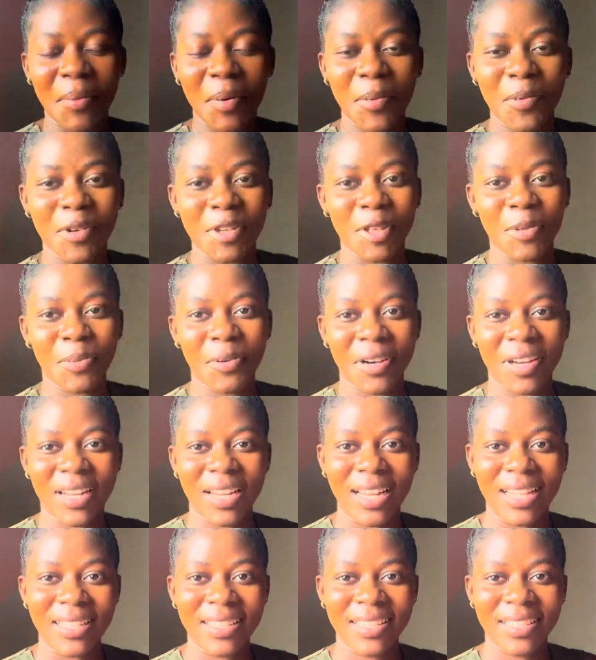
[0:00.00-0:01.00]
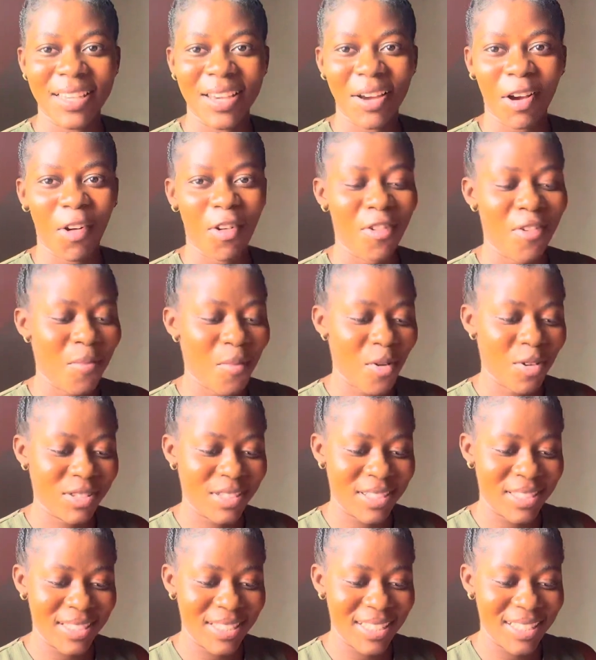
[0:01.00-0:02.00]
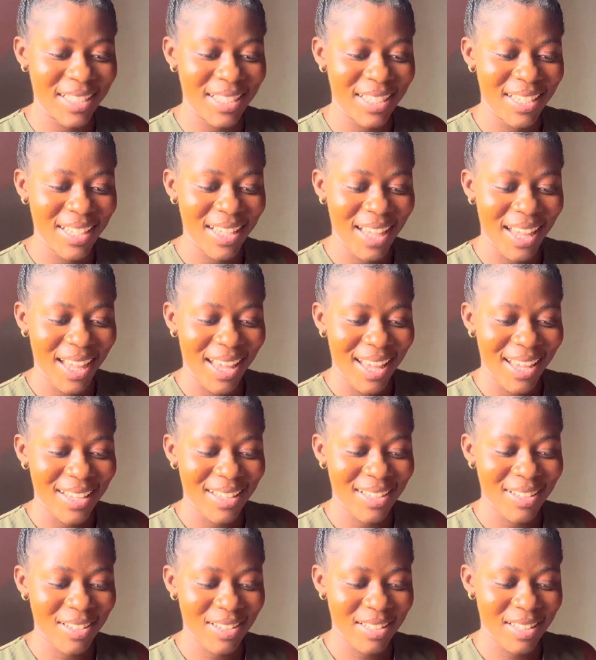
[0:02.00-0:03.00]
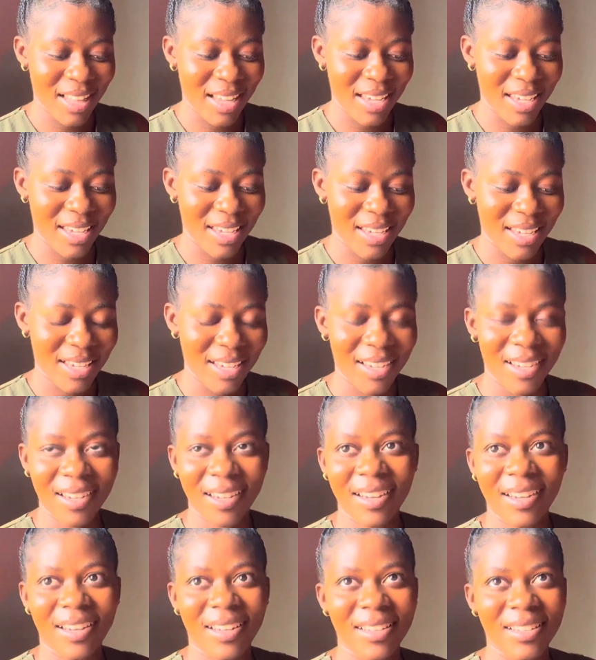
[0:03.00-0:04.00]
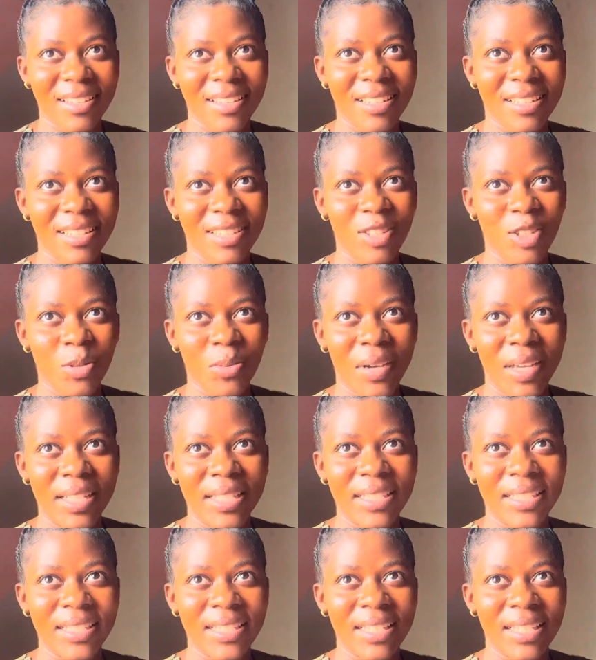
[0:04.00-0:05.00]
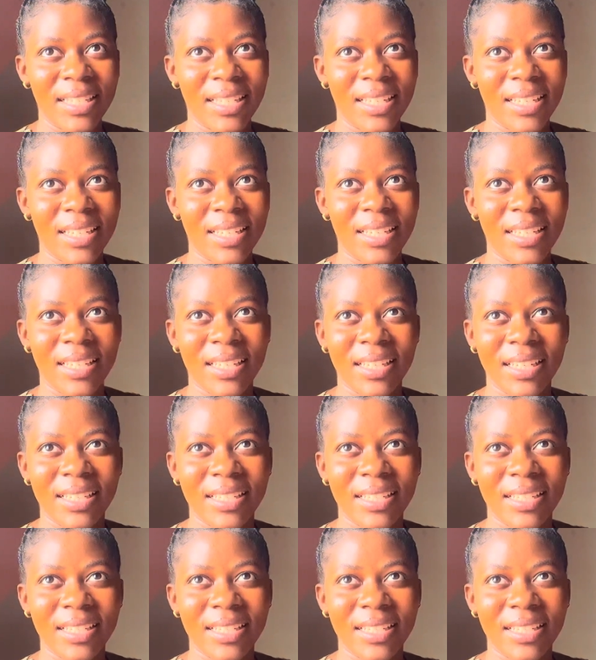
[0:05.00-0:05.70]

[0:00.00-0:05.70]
mom was pregnant here of course this was like 2010